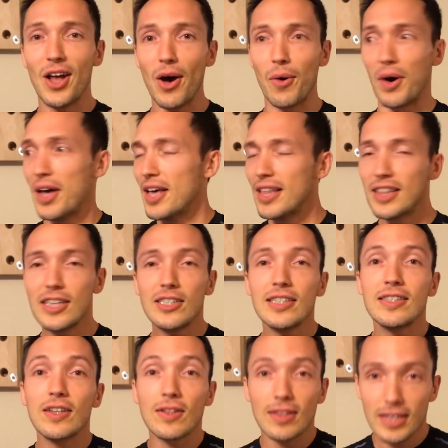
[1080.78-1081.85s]
No, this
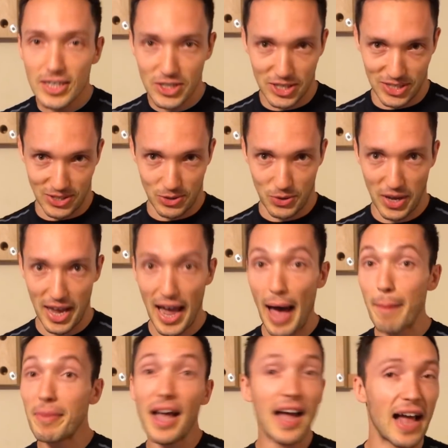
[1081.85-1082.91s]
is delicious, okay?
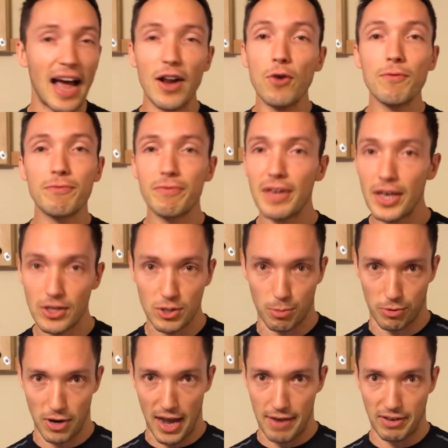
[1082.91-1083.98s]
I don't feel
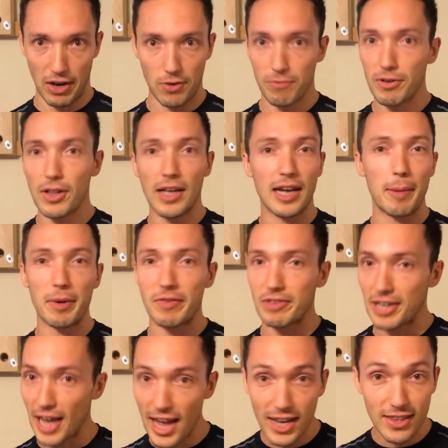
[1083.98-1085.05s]
deprived. I don't feel like I'm
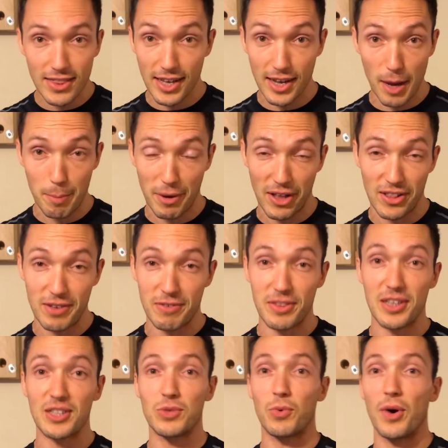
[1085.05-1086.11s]
giving anything up by
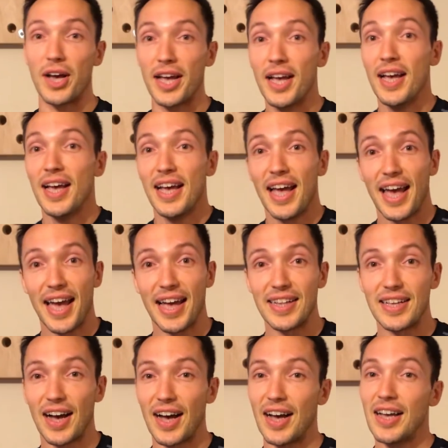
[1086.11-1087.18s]
living this way.
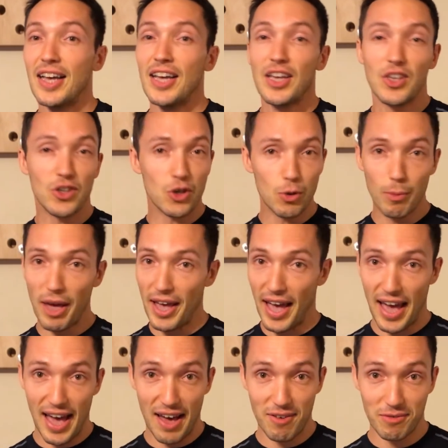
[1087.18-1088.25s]
And you may
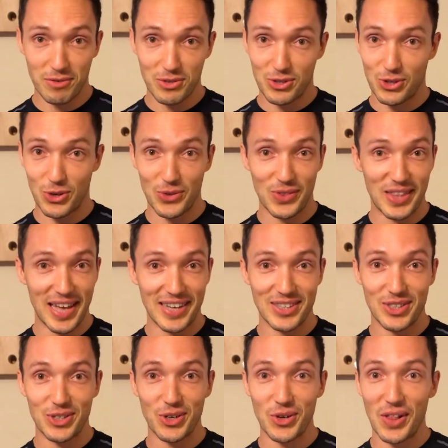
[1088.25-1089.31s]
have certain
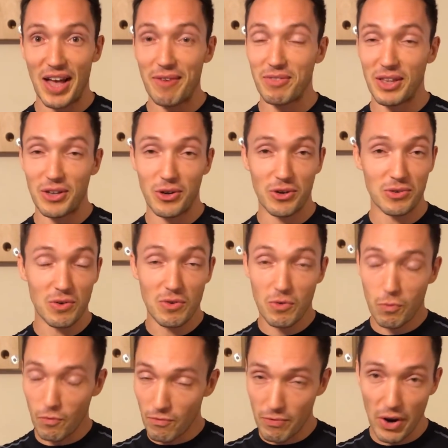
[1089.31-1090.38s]
things in your life that you're
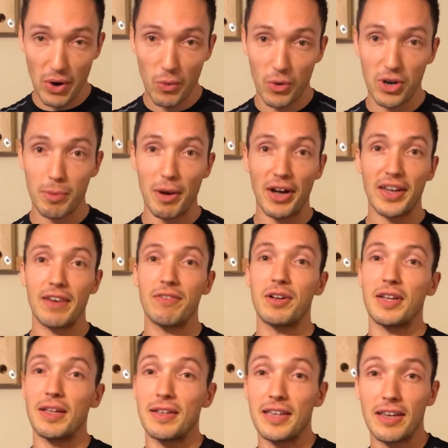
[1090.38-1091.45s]
very worried about
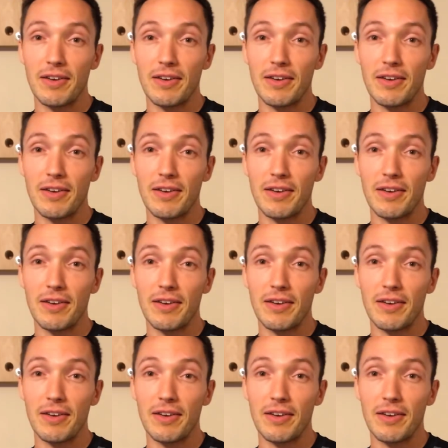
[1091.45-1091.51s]
giving